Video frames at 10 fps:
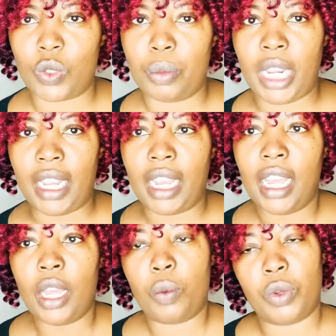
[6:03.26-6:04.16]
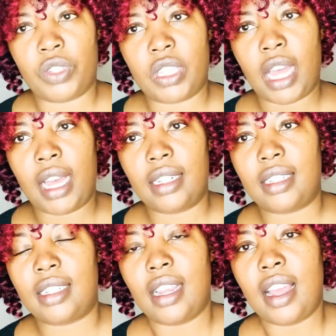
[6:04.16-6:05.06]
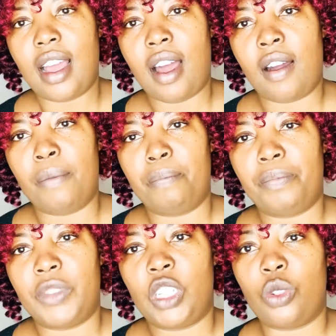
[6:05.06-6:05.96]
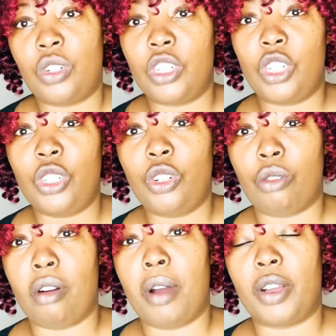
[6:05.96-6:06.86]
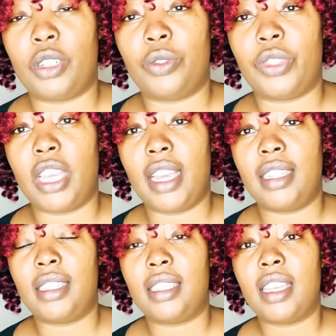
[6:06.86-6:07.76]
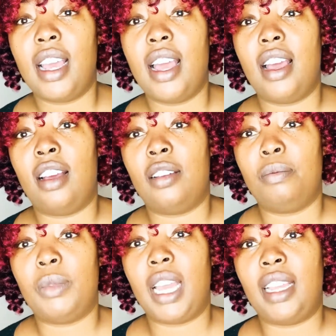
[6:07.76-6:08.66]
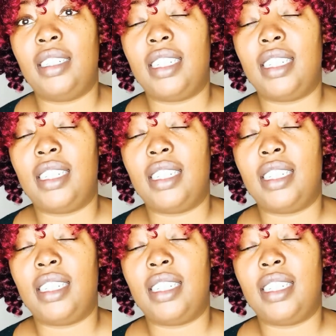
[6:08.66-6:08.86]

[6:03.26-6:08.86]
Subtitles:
me, was that children do grow out of this and